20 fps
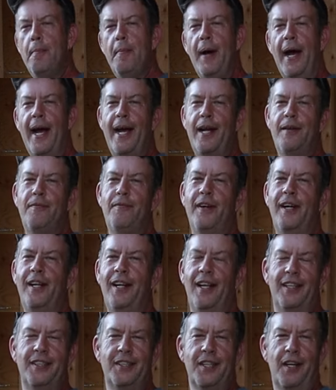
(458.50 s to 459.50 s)
bad
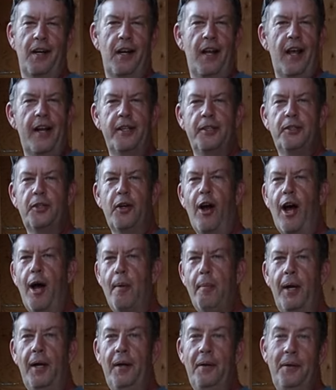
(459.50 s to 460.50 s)
feelings, and a lot of
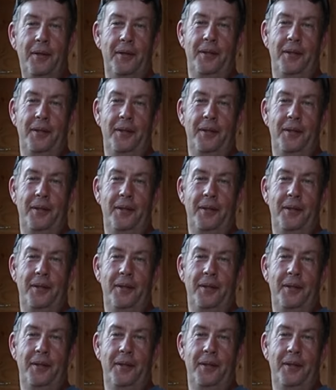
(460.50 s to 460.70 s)
drama?